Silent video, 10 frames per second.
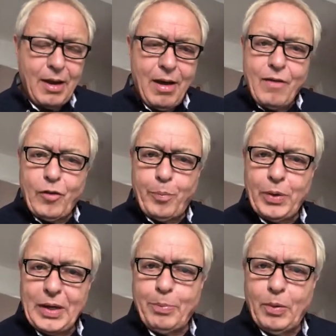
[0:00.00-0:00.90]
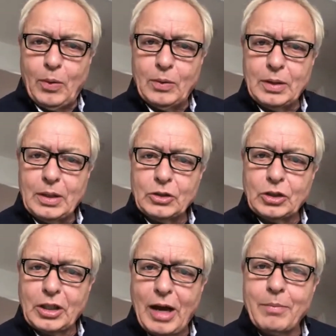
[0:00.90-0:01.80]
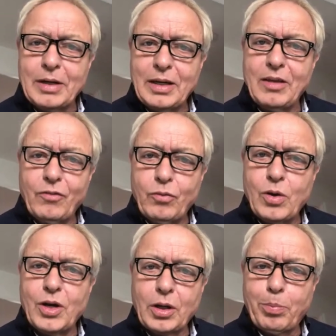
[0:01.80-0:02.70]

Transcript: for people to come and live, work,